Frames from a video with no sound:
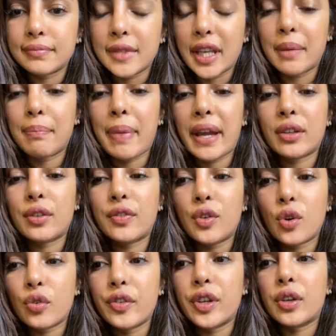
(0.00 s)
impact
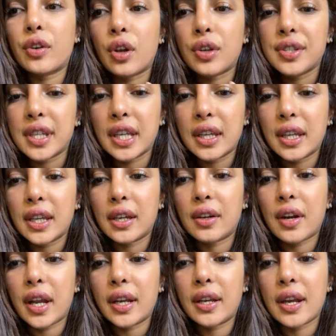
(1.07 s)
of COVID across
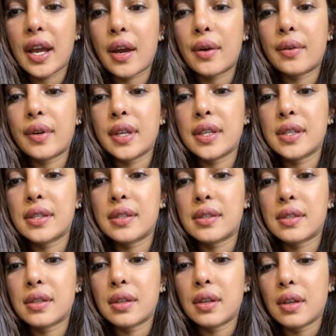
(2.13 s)
India right now
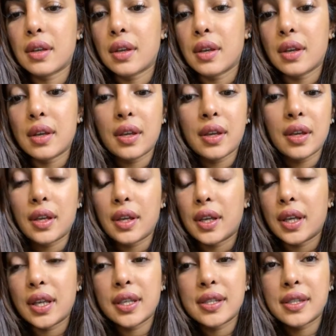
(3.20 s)
is
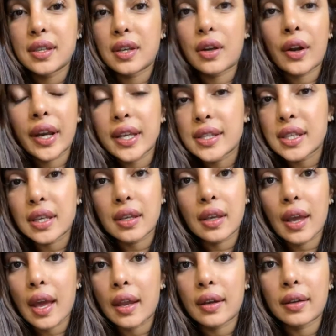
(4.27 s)

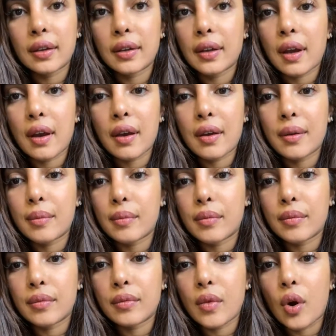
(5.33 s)
crazy, and
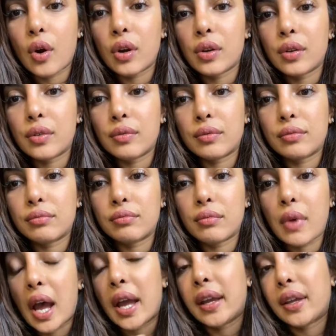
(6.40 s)
all
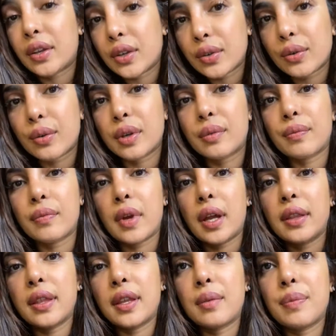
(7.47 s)
I can do, and
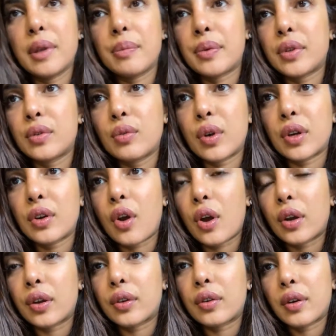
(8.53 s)
I think people who are
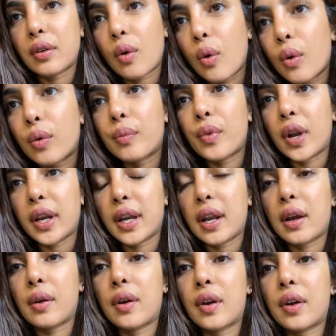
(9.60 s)
not home right
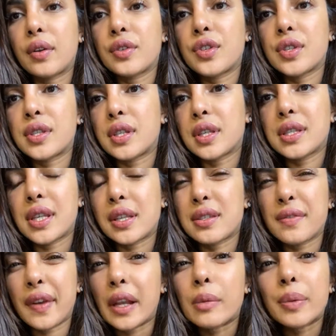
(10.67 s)
now, just a
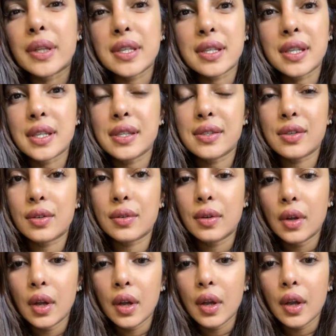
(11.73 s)
sense of helplessness.
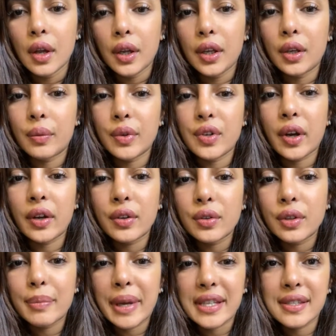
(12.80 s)
So, you know, we're trying to
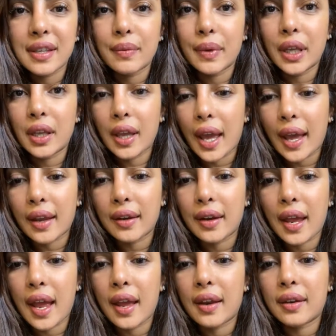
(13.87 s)
do the best that we
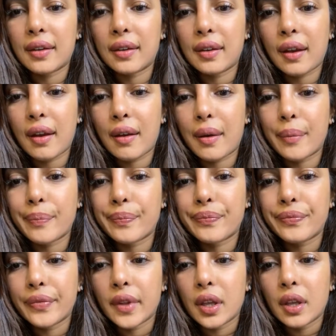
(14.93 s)
can, and